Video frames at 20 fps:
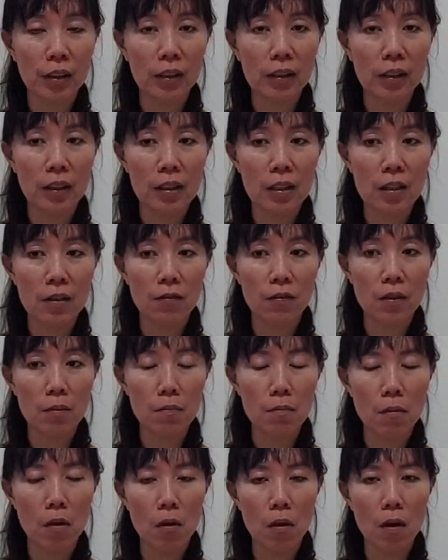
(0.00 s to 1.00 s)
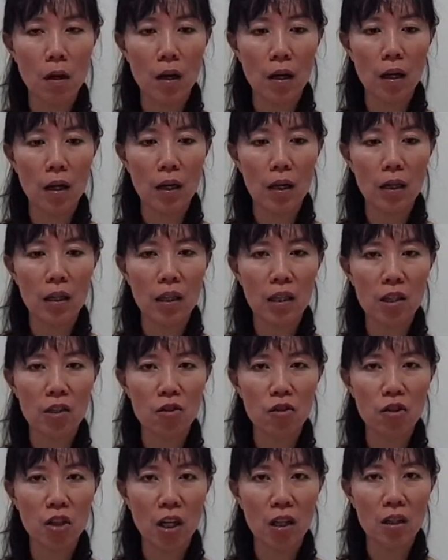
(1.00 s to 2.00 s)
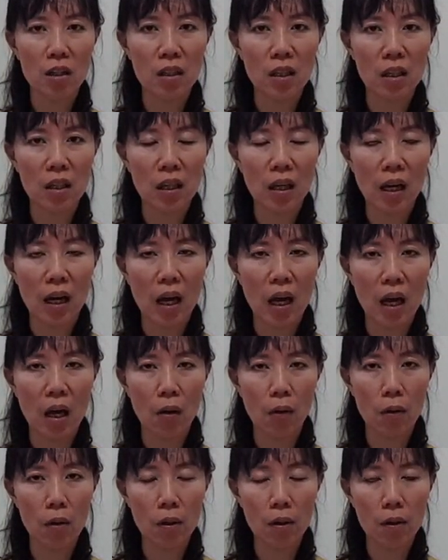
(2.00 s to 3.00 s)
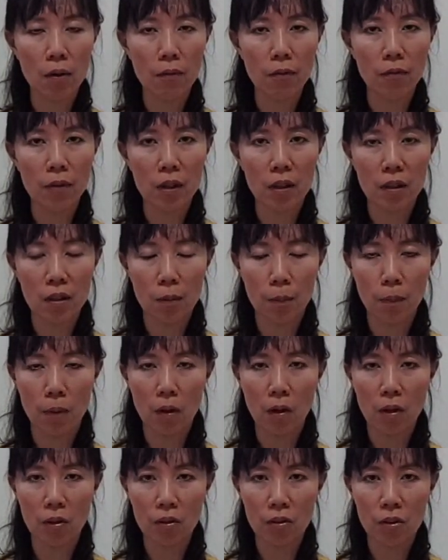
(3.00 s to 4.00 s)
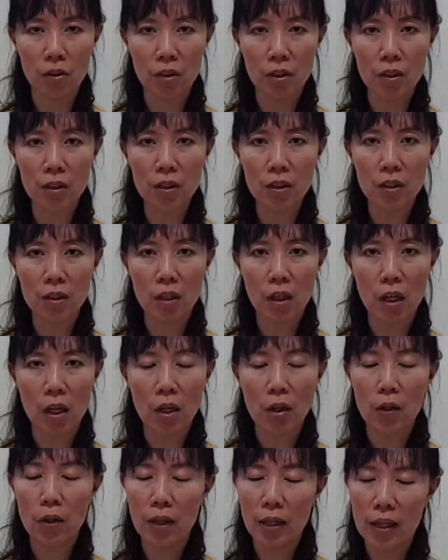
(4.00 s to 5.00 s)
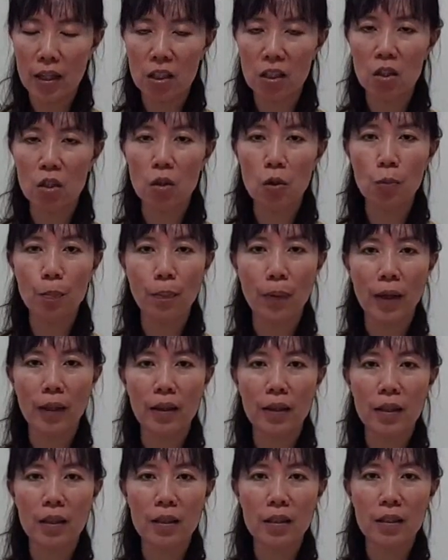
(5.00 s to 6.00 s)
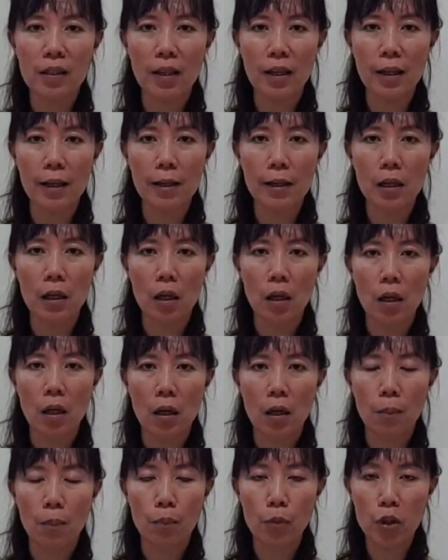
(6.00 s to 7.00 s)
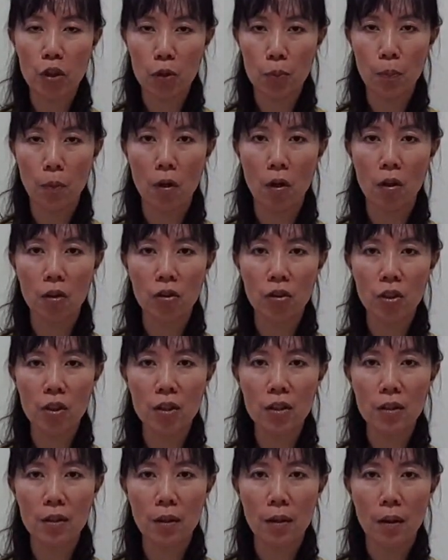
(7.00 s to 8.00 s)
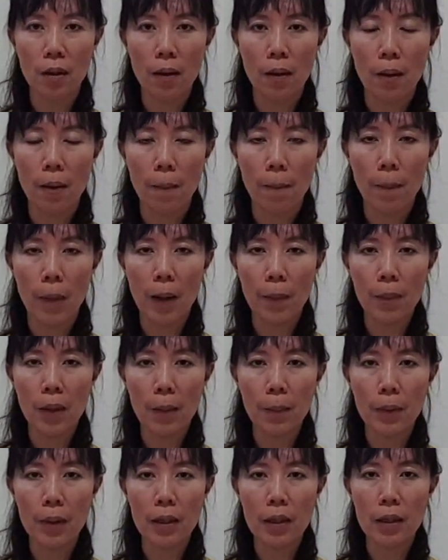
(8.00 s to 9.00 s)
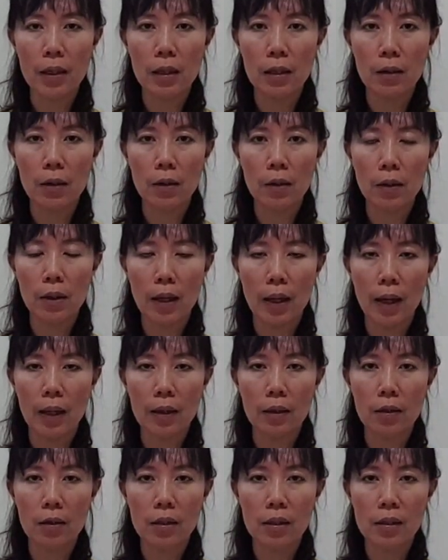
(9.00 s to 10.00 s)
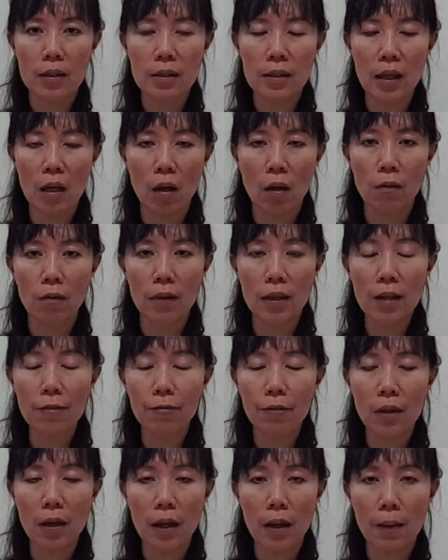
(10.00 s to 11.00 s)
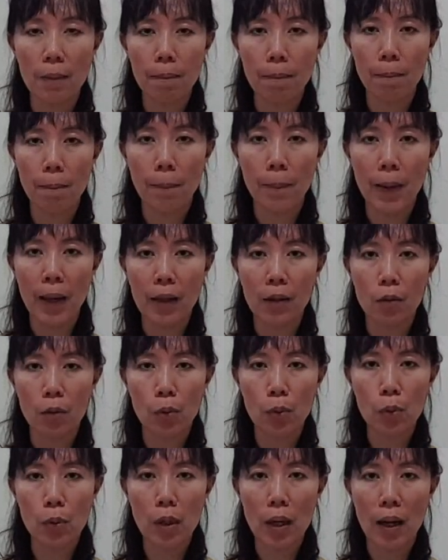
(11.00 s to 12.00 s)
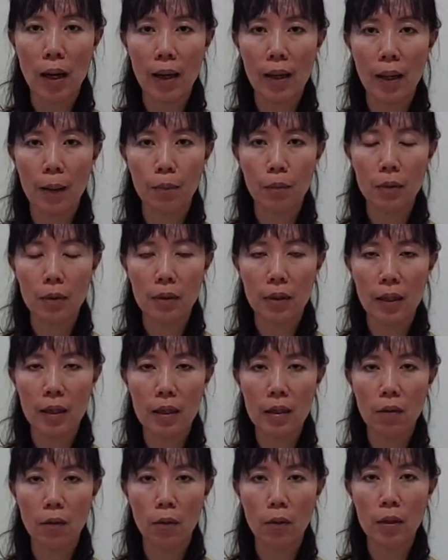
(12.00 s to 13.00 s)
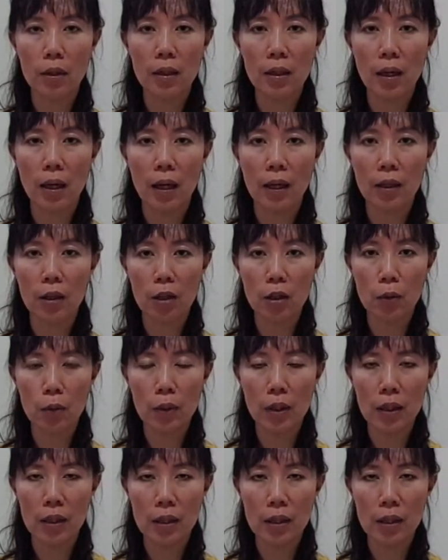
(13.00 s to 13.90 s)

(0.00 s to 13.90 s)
is even more gender kind of inverted postures. You can still practice, okay, bridge postures. but maybe you can, instead of lift the back too high up, okay, only until